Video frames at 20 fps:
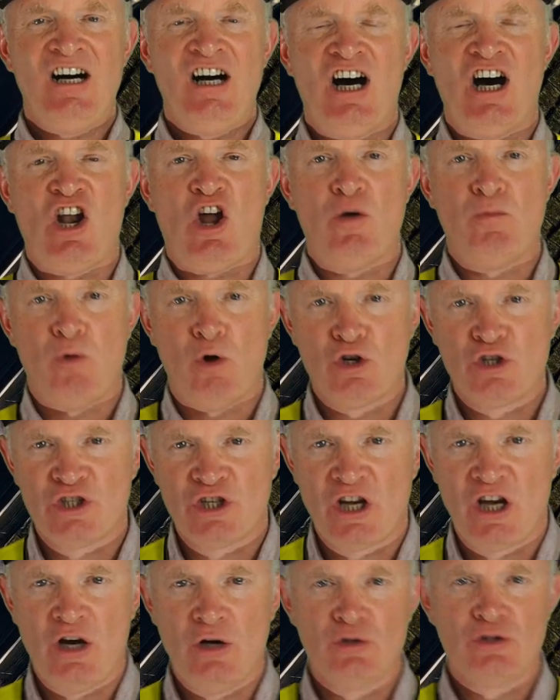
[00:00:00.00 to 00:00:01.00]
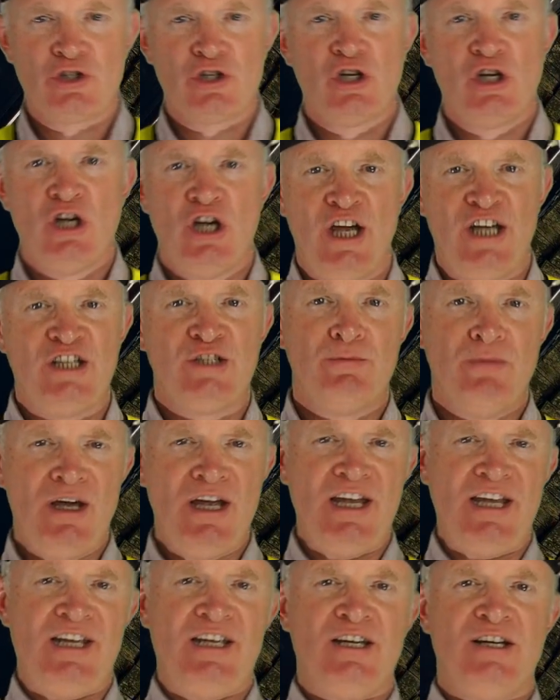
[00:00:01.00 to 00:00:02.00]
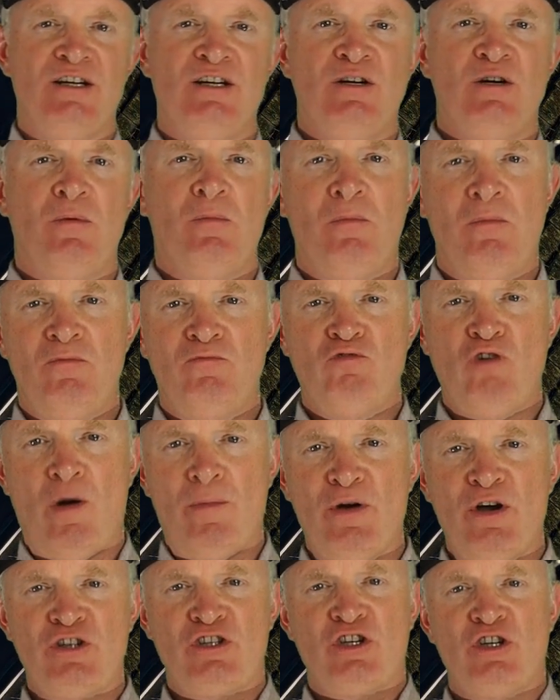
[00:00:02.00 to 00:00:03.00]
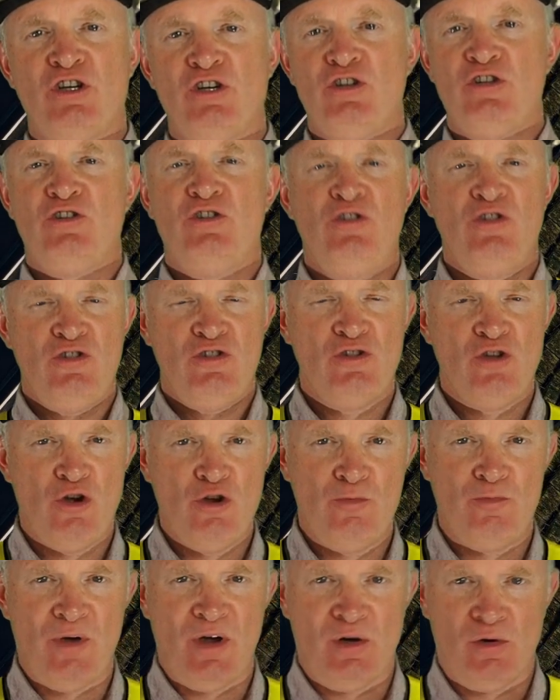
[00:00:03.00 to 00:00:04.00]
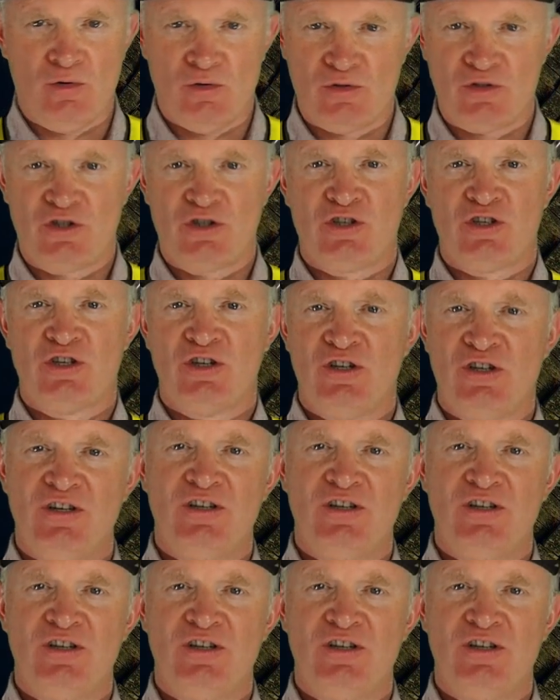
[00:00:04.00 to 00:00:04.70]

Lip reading: Hello, boys and girls. It's me, Robert, who builds.